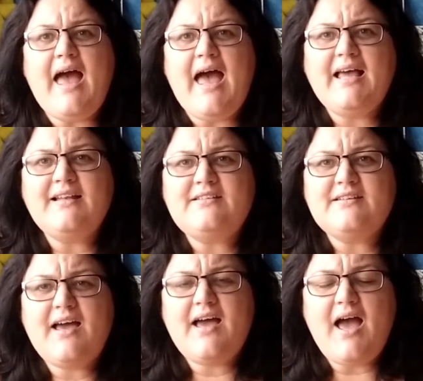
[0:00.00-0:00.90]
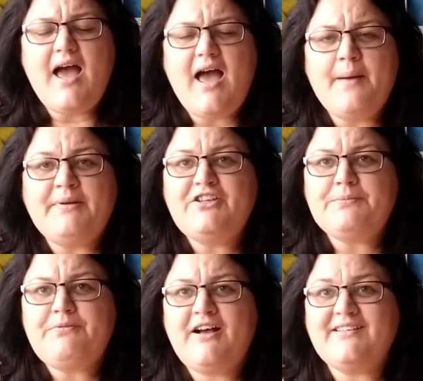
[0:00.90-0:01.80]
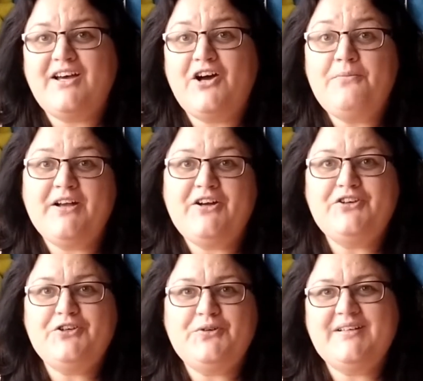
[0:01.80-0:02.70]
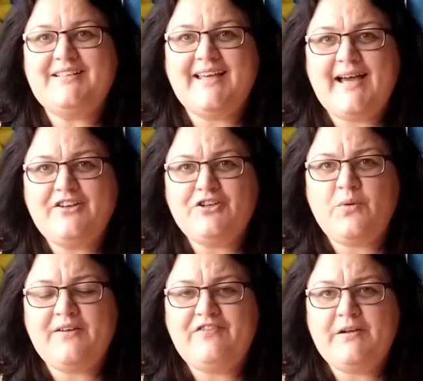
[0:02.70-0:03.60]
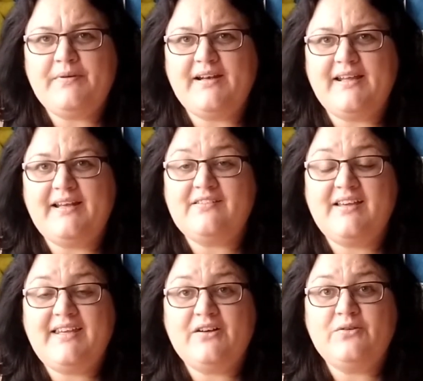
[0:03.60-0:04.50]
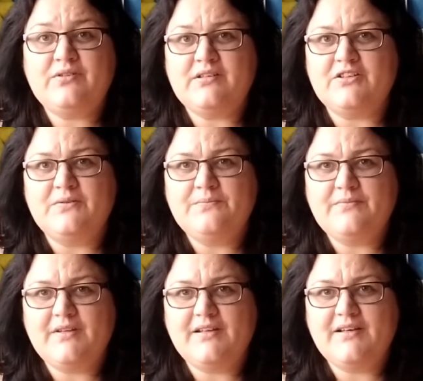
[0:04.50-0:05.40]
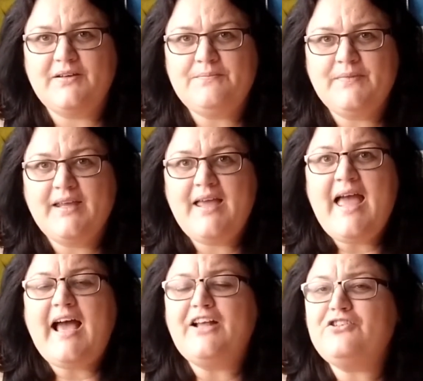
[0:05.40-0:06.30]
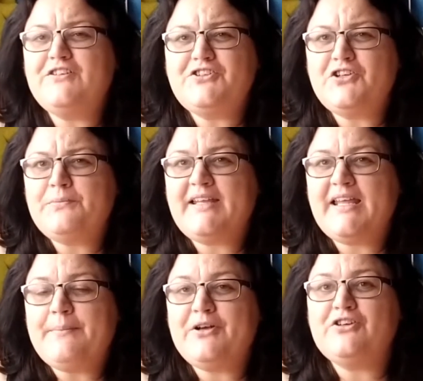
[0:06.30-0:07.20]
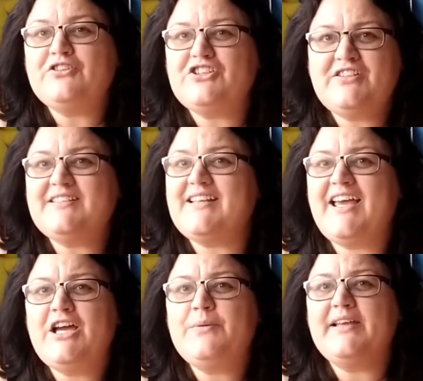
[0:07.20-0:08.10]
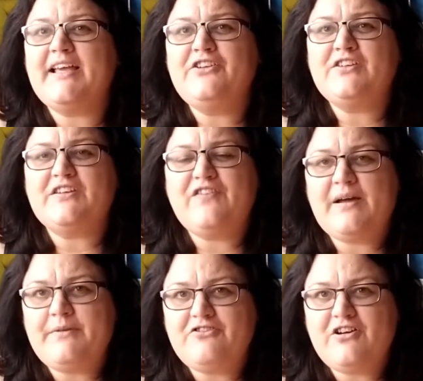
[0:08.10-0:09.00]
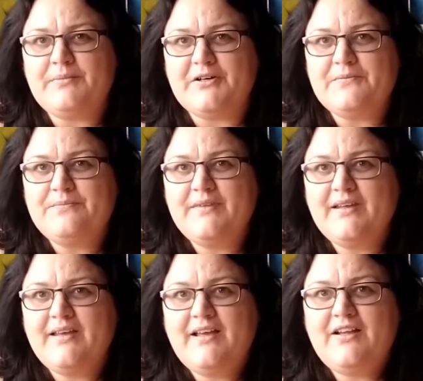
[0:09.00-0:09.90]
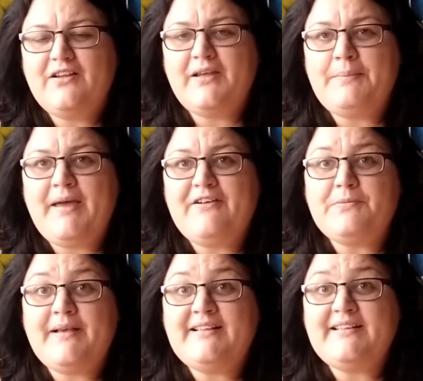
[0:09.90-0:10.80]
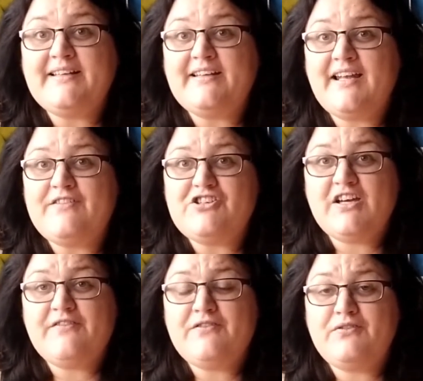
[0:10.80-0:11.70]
And, but she's surprised, like, oh my god, you call your dad, quite flippantly. He's like, yeah, of course I do, you know? And Tori's shocked by that, because she's the heroine, okay, who's got the family drama. The parents basically didn't love each other, and